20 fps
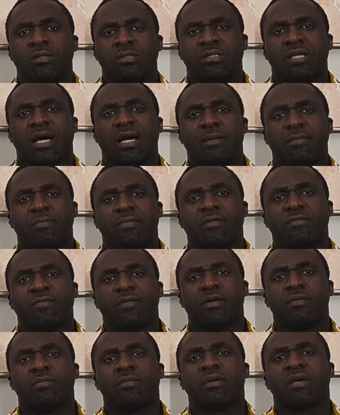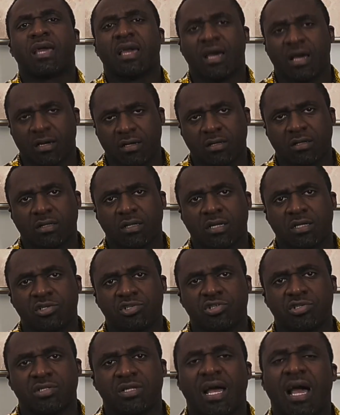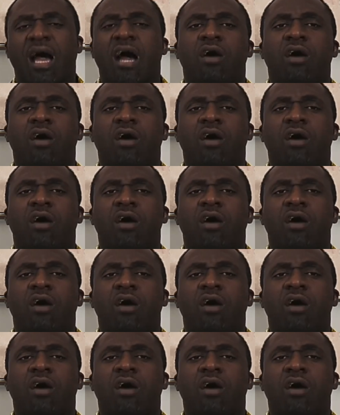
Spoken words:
type of calculation.